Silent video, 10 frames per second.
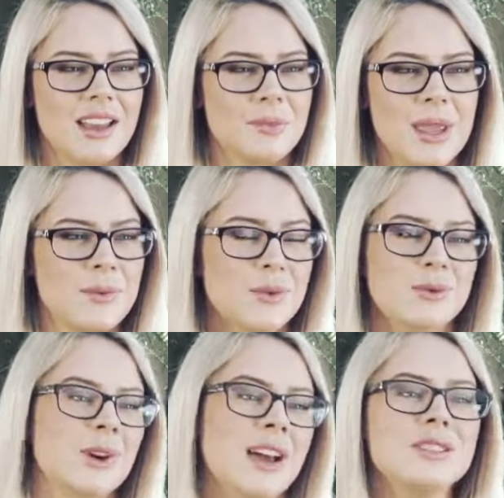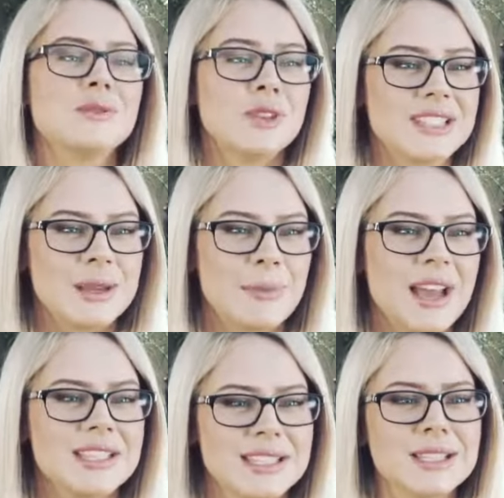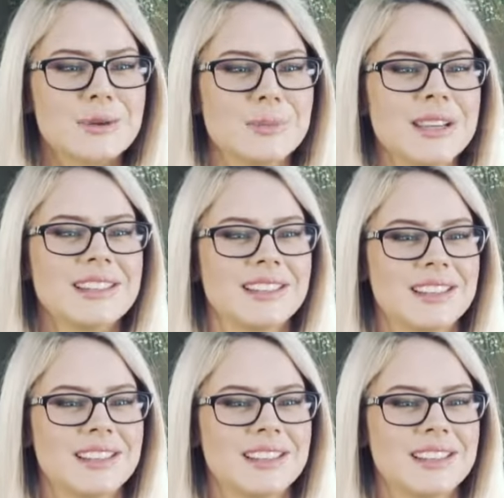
people kind of lost their minds a little bit.